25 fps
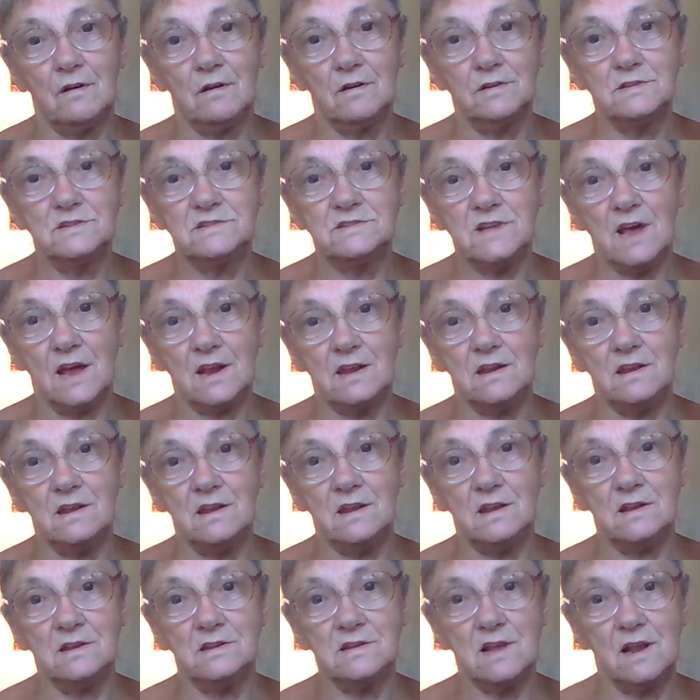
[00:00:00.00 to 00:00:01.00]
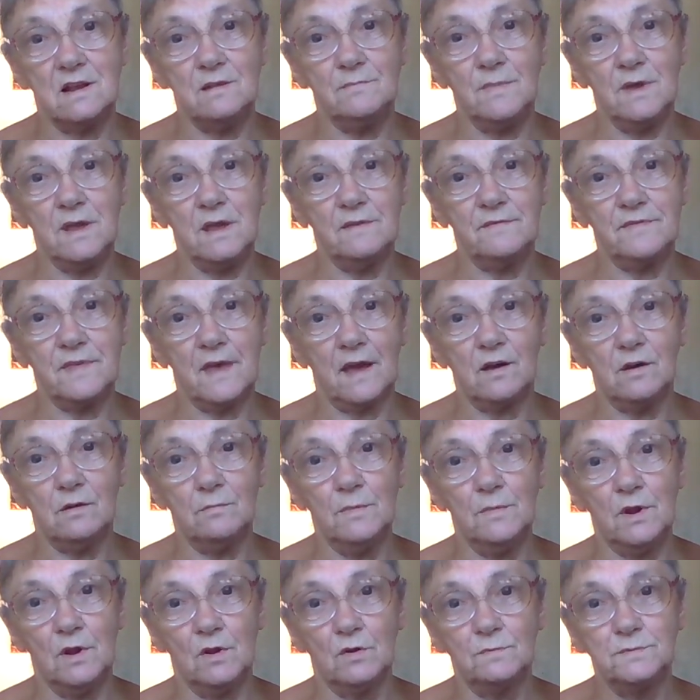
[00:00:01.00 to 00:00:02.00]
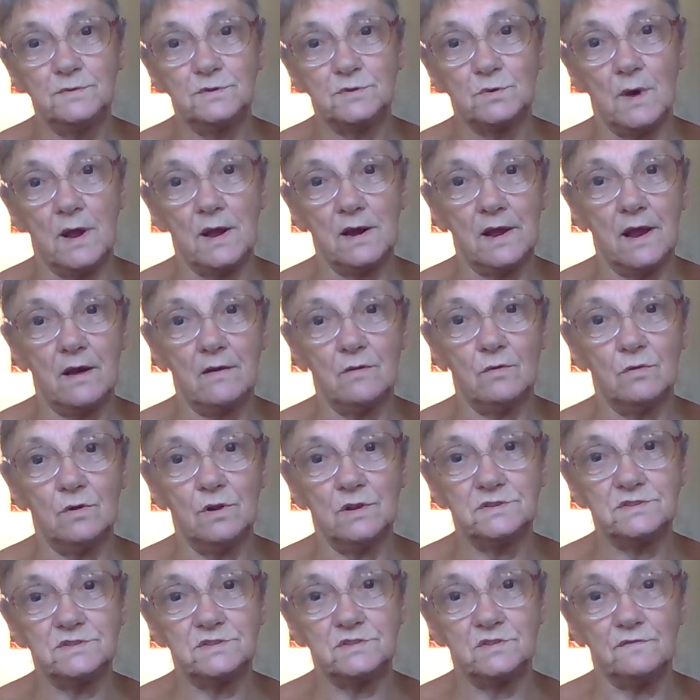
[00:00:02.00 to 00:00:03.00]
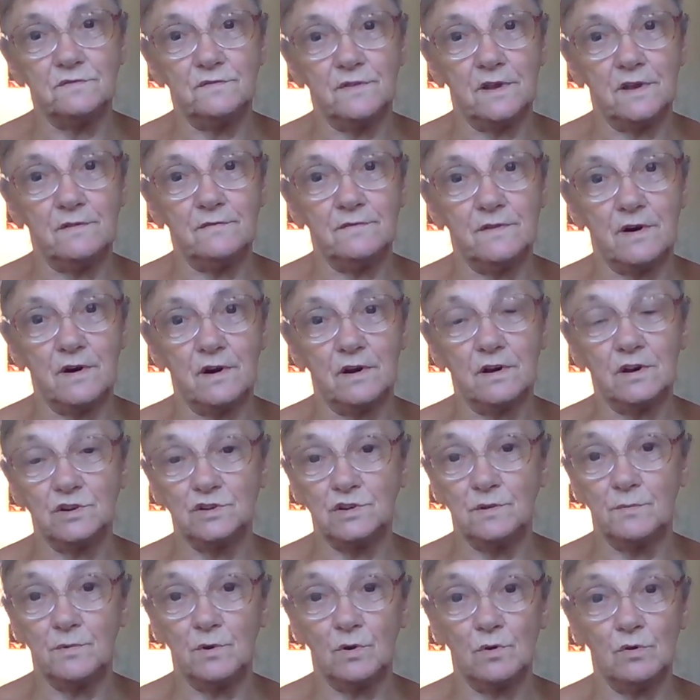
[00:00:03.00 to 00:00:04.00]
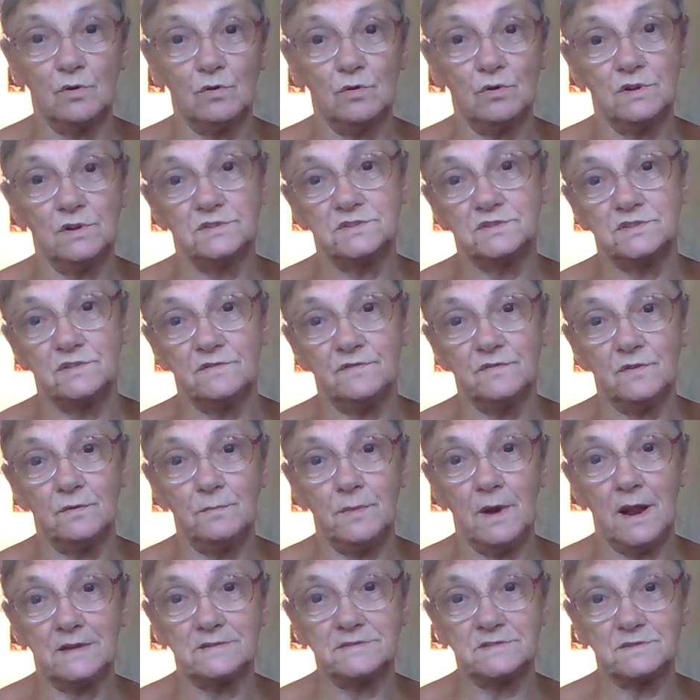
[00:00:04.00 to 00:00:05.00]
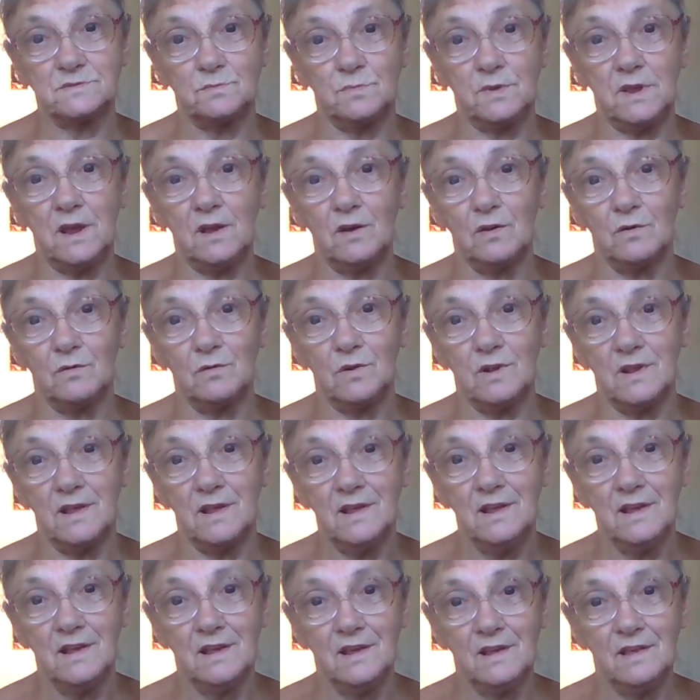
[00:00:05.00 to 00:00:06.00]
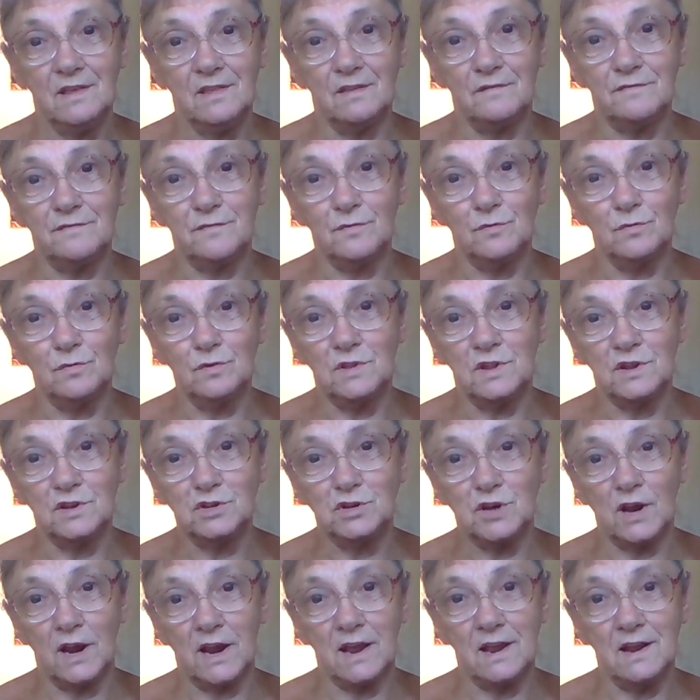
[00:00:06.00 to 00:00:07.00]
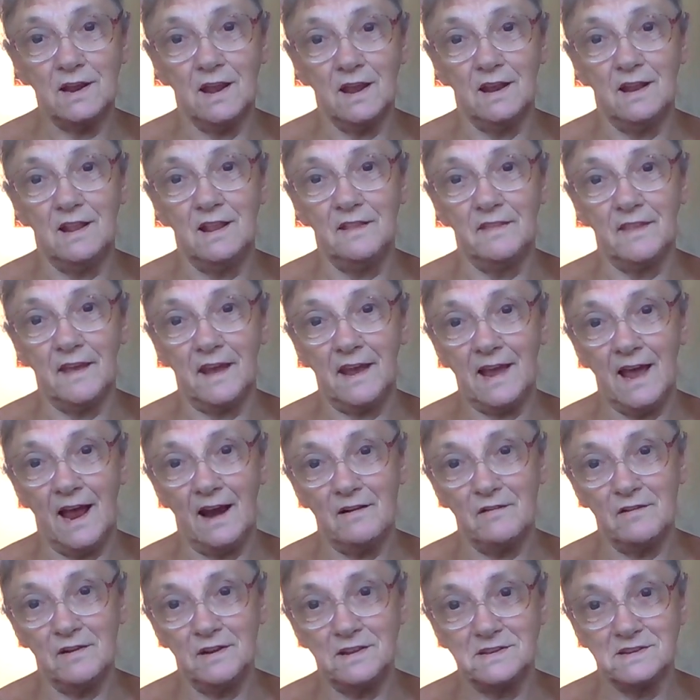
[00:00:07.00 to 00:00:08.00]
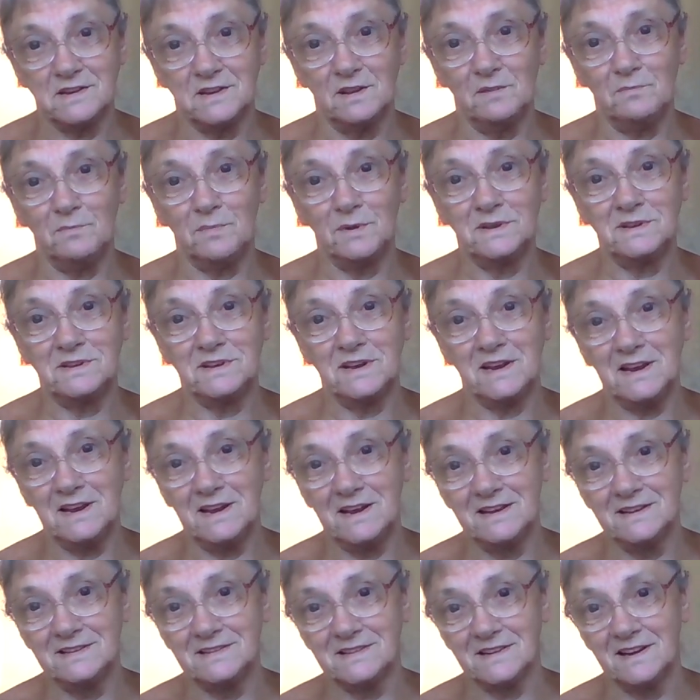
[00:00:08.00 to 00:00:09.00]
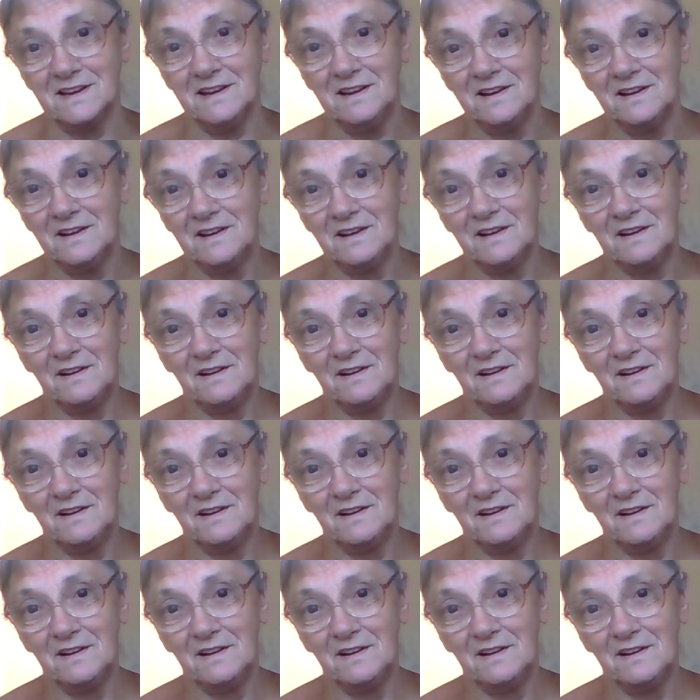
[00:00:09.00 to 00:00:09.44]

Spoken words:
on Saturday and tell me if they're coming up, so I'll get all the stuff in for her, because she brought all the stuff up last week, all the food, the chicken and the carrots and the potatoes and